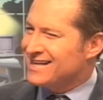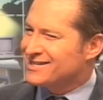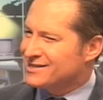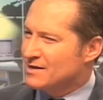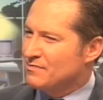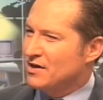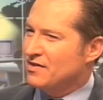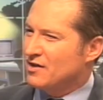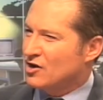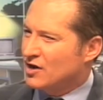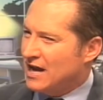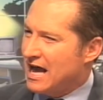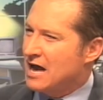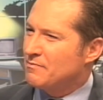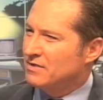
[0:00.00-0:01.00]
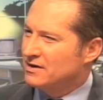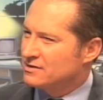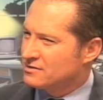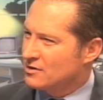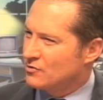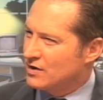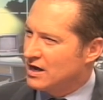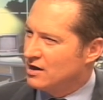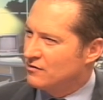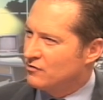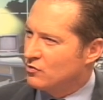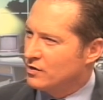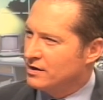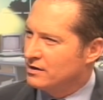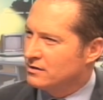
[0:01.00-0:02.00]
something that could happen in Southern
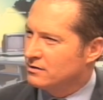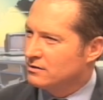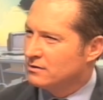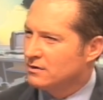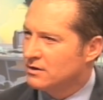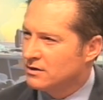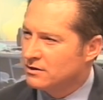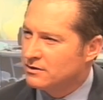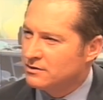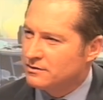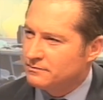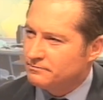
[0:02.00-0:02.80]
California? Well, we do